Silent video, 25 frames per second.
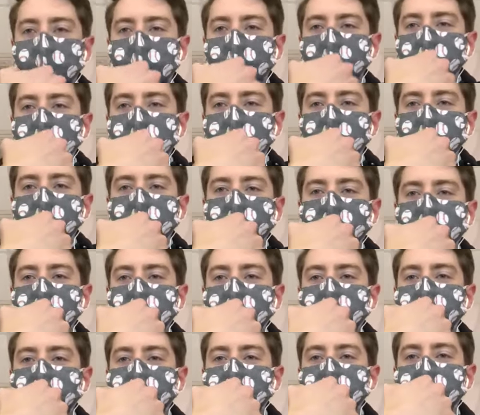of that, you guys got
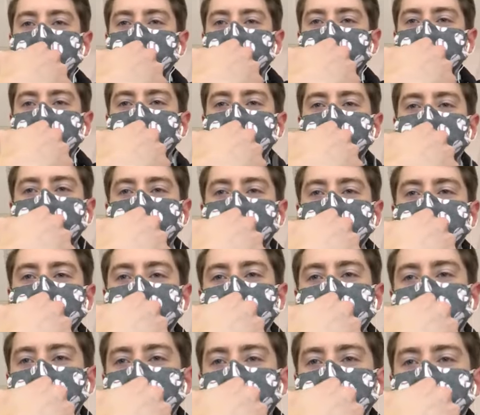two freshman pitchers
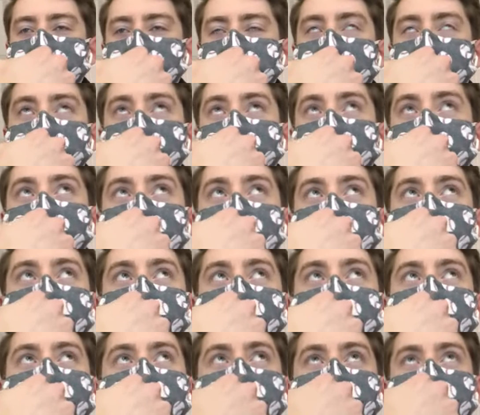go on the road,
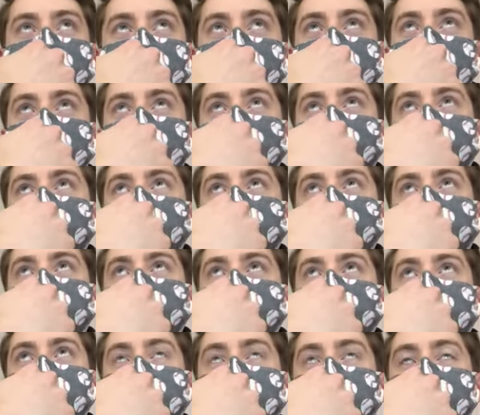and Will Helmers
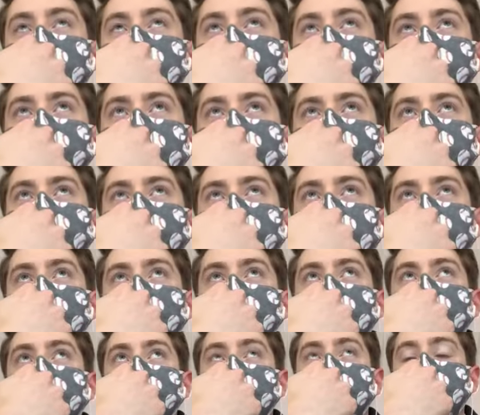and Garrett Edwards,
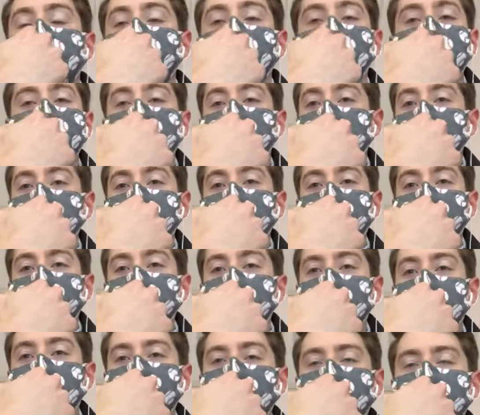and pitch really well for
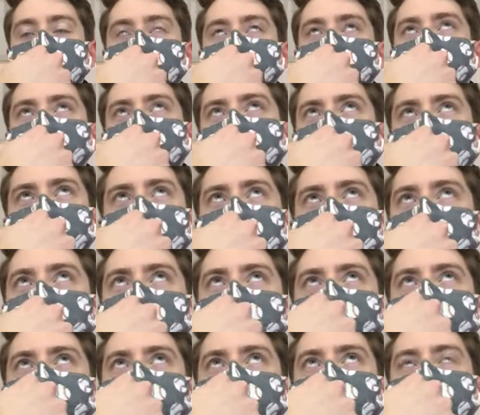five innings. What was it like
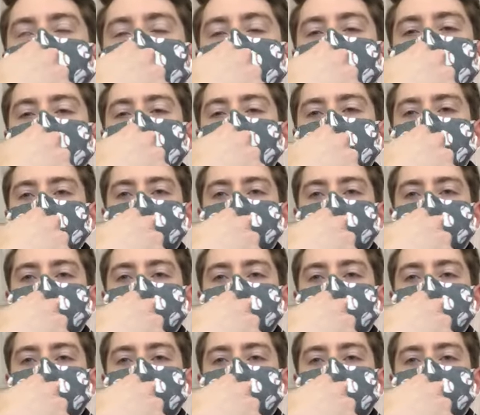watching them tonight?